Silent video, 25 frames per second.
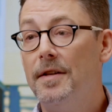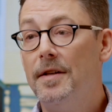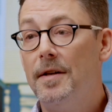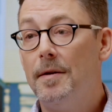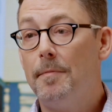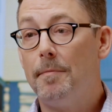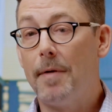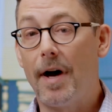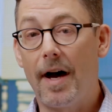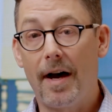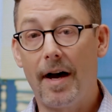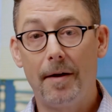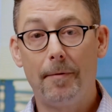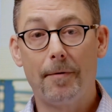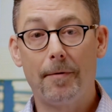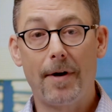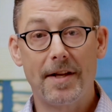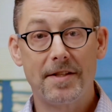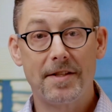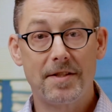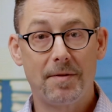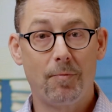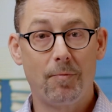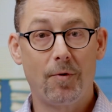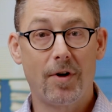by
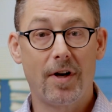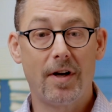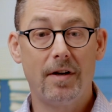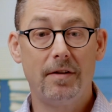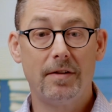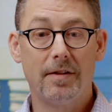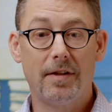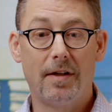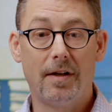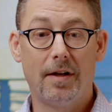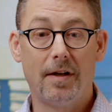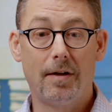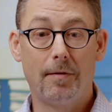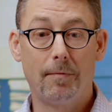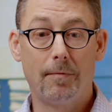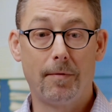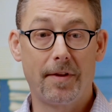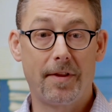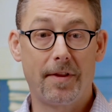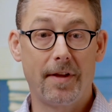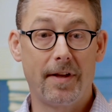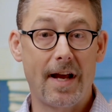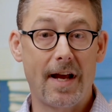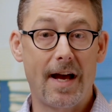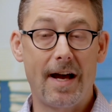ransomware
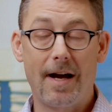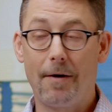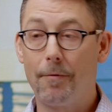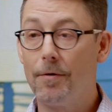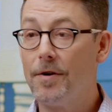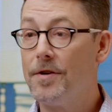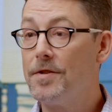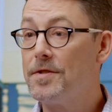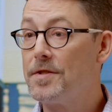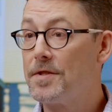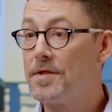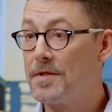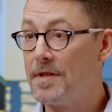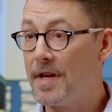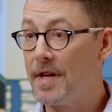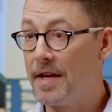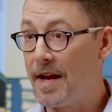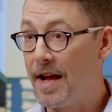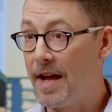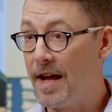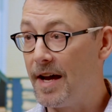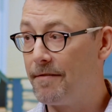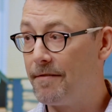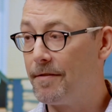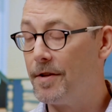within hours and
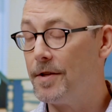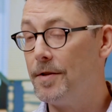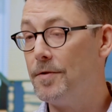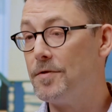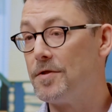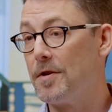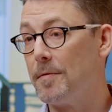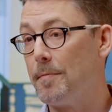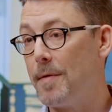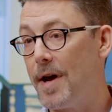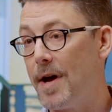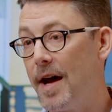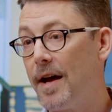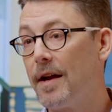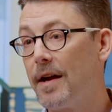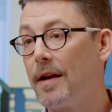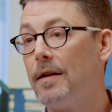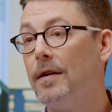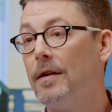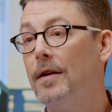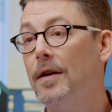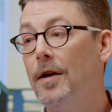have the user back